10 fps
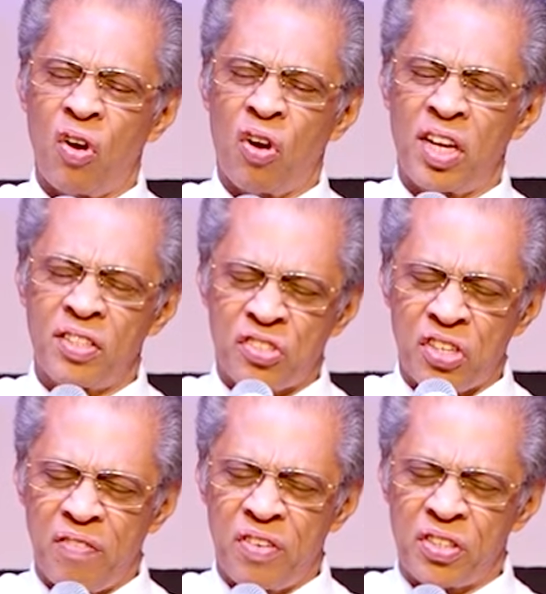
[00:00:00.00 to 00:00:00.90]
Lord and
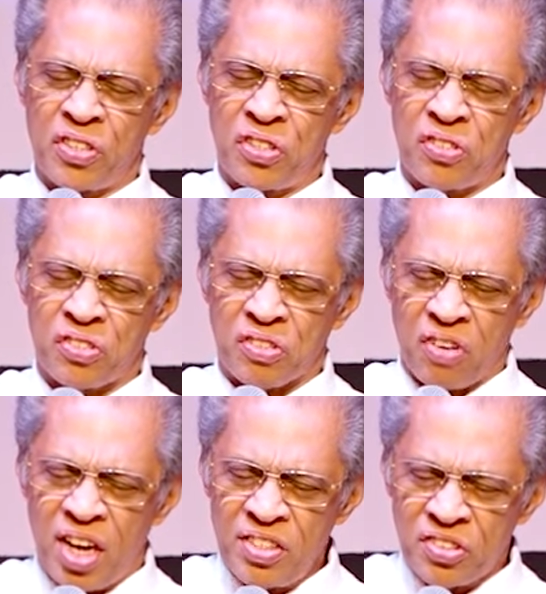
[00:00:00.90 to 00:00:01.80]
Savior Jesus
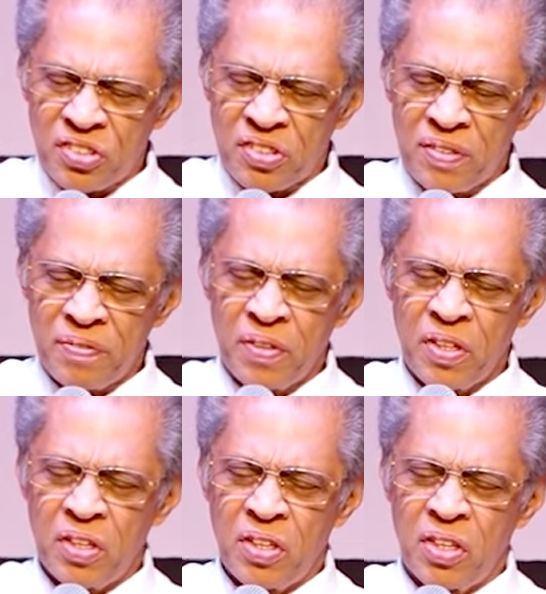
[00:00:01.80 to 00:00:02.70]
Christ,
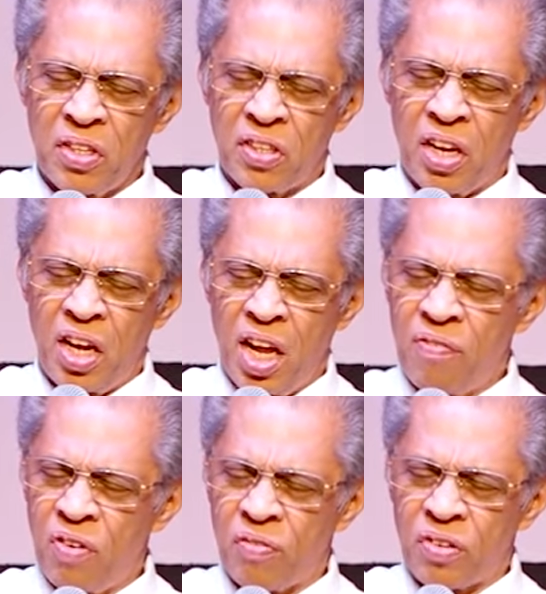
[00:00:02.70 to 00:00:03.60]
the
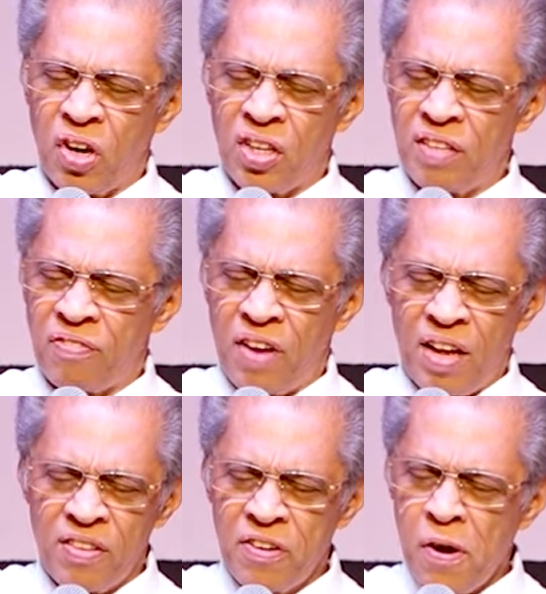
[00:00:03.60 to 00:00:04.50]
love of God the
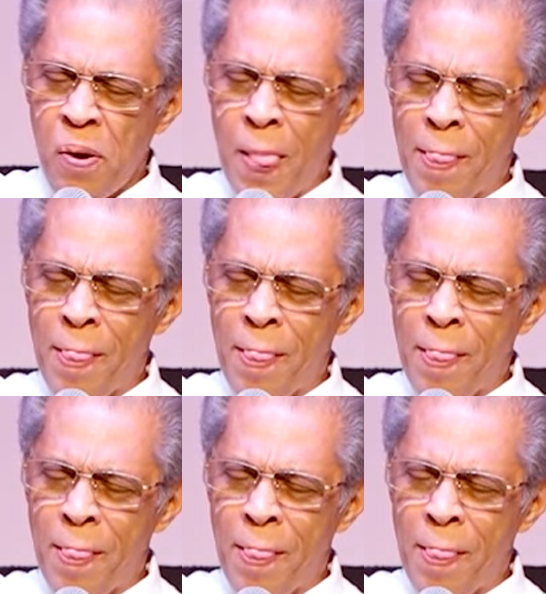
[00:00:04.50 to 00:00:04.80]
Father,